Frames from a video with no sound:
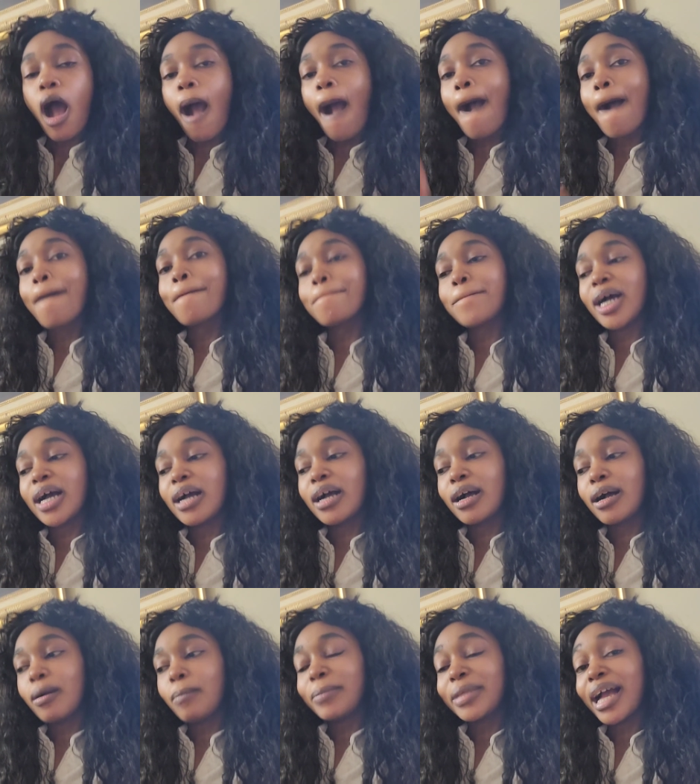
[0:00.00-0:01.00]
Um, but
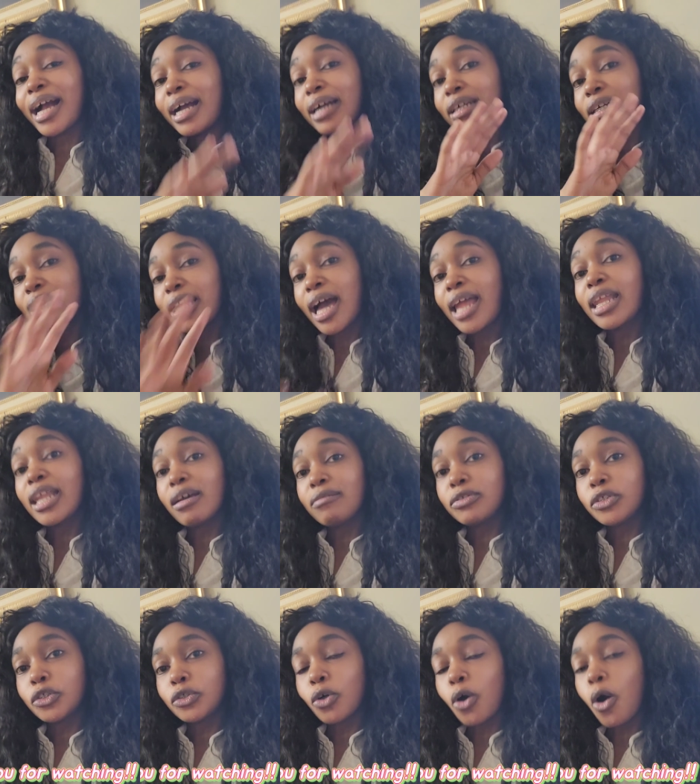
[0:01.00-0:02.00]
um, yeah, God
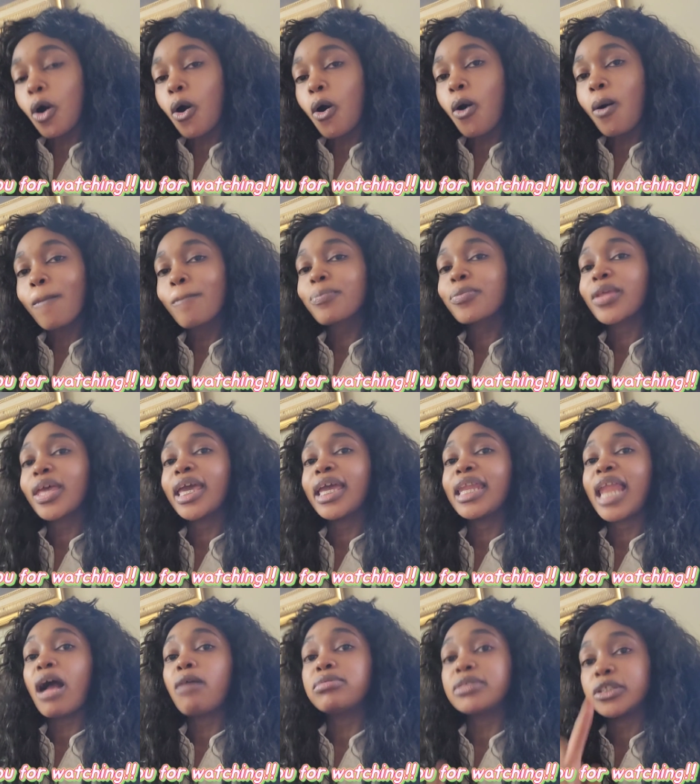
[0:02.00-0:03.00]
loves you all.
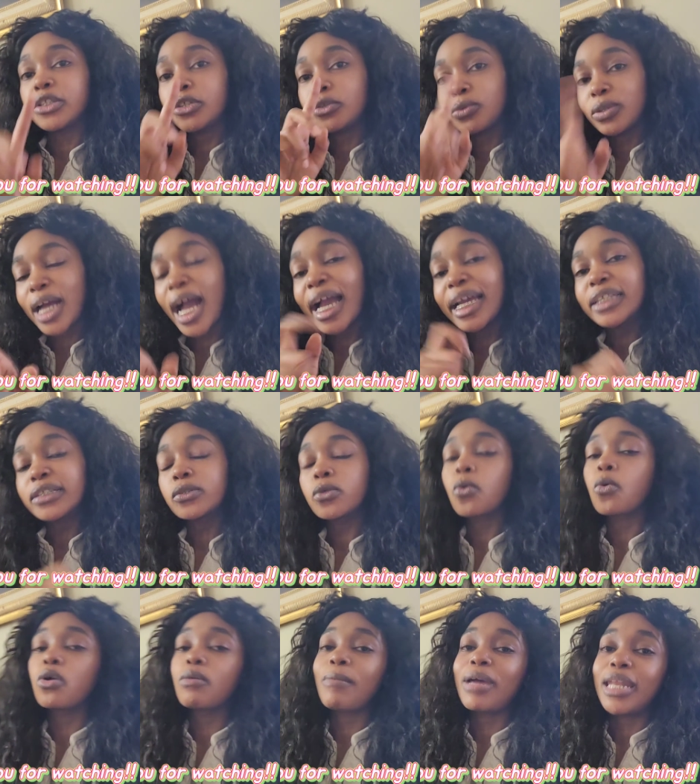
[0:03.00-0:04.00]
And I'll see you guys
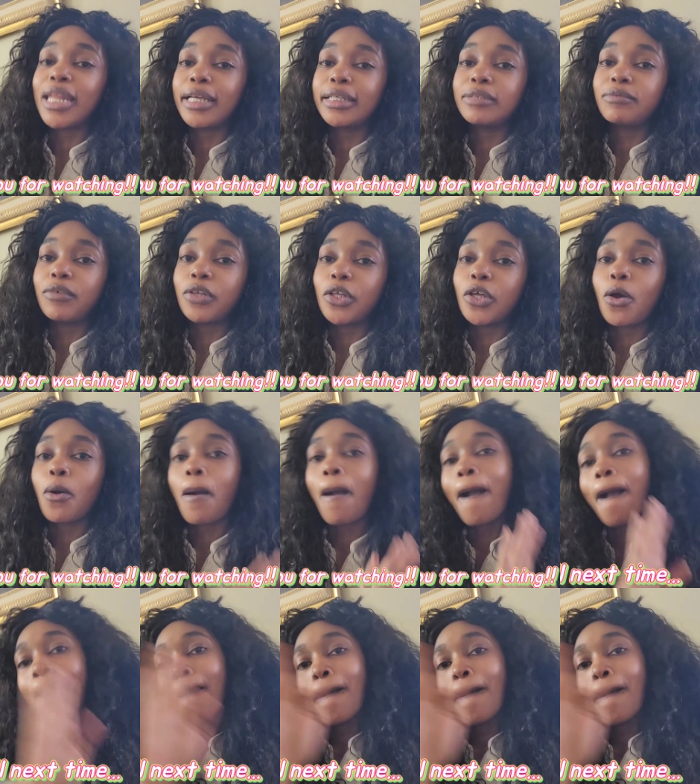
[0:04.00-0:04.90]
on my next video.